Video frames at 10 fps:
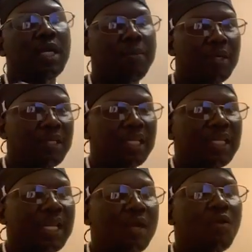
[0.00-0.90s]
Come in the
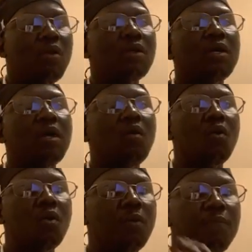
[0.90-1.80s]
day larcon
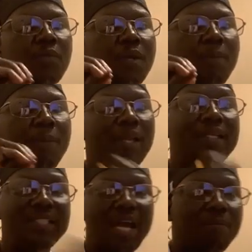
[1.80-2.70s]
or
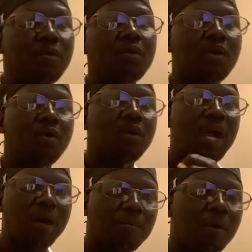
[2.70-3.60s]
palmetabu,
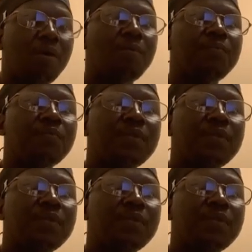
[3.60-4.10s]
go more.